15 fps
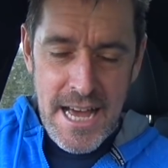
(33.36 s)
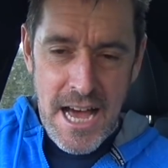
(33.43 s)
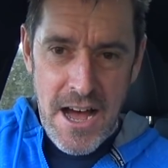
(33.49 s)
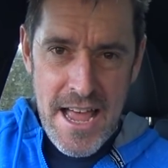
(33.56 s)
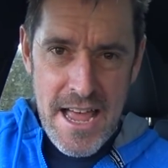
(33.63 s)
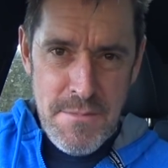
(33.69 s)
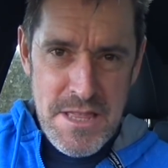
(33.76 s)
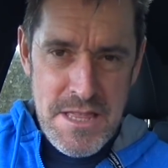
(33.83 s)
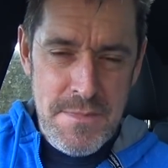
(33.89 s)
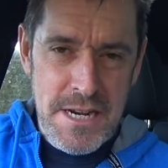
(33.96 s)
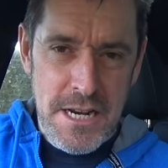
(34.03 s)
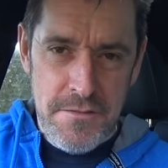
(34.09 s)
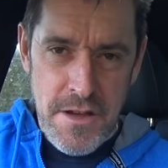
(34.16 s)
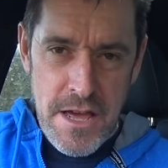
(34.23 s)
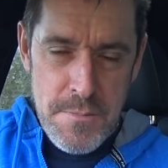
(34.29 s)
I am in the
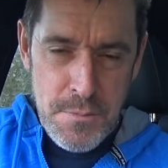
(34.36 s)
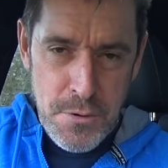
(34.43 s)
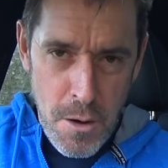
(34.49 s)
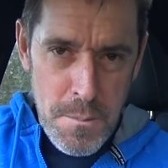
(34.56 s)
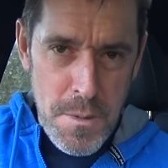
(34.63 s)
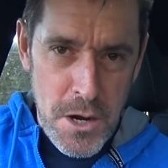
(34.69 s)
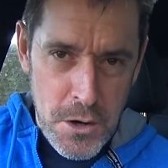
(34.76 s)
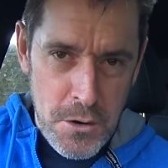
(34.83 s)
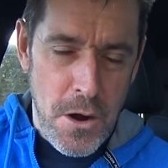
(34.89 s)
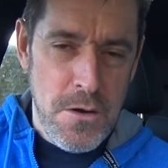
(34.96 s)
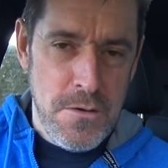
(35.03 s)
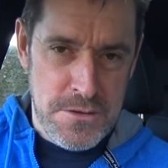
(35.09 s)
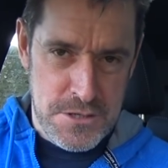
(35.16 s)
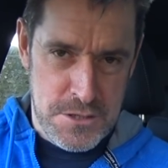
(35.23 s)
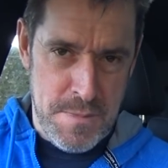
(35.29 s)
middle of a proper
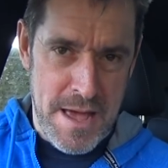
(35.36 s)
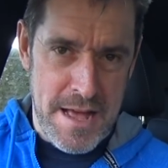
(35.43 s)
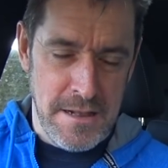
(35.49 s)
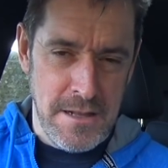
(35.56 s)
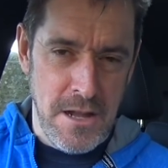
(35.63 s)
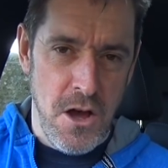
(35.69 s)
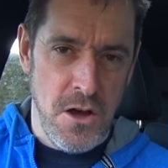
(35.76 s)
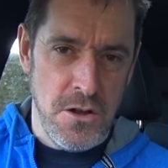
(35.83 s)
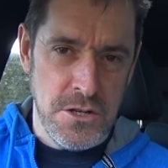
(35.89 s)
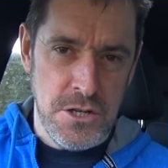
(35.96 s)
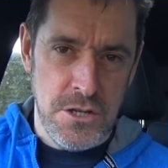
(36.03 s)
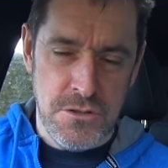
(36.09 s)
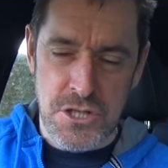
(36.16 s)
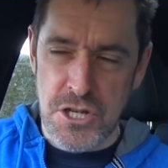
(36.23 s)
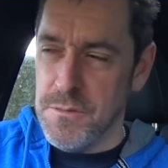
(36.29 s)
growth spell on
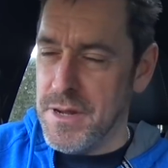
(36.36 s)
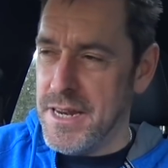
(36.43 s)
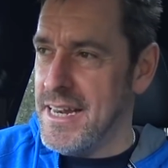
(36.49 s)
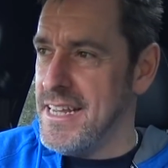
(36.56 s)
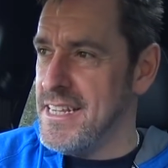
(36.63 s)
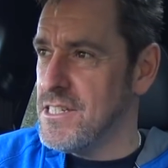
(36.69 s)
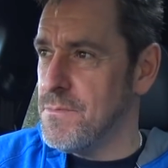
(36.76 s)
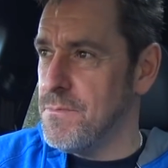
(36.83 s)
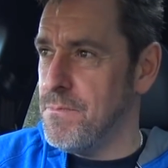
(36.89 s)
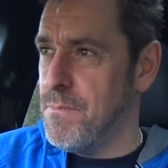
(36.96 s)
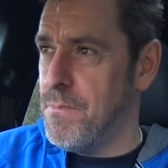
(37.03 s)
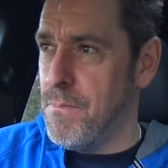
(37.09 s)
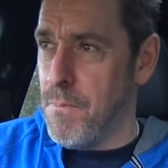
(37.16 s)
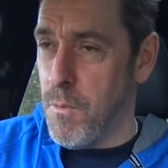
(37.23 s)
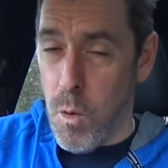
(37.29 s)
YouTube, and it is
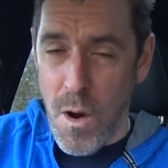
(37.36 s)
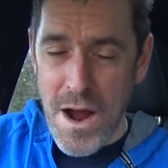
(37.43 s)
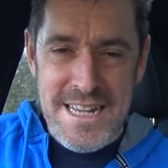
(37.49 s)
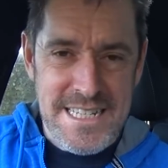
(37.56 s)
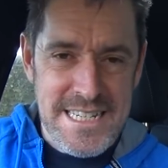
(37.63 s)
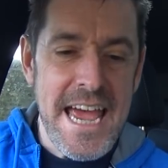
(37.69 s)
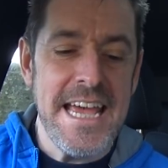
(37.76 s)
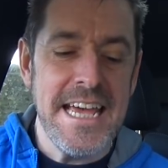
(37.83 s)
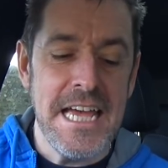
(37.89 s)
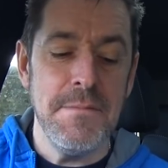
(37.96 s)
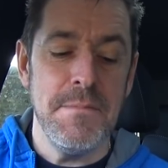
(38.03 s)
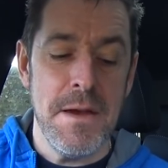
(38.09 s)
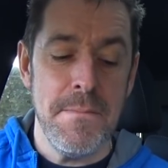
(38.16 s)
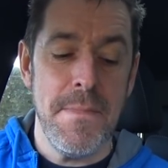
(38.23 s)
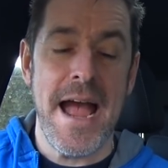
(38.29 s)
quite taking
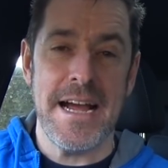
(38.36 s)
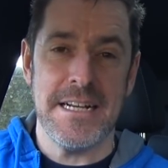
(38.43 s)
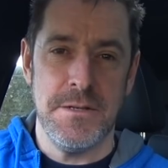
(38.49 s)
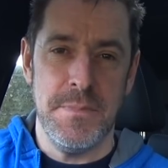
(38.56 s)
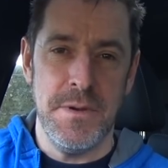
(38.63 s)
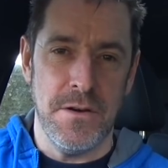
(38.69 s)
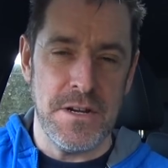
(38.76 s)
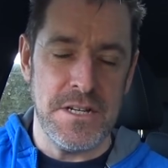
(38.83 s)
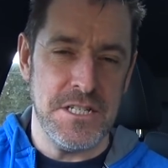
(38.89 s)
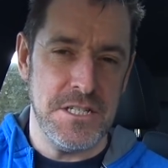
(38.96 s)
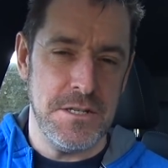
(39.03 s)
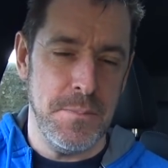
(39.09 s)
me aback, to be honest.